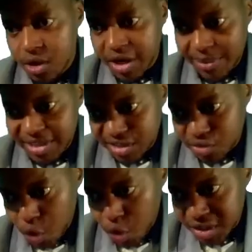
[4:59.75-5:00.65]
Okay, let me
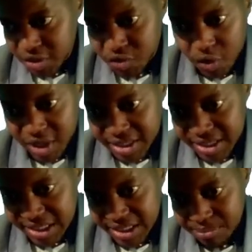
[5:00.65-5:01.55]
just scroll so you can
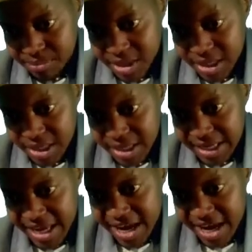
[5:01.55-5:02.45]
see it
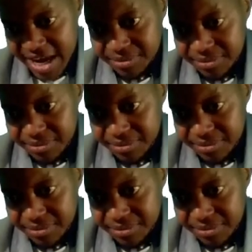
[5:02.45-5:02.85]
clearer.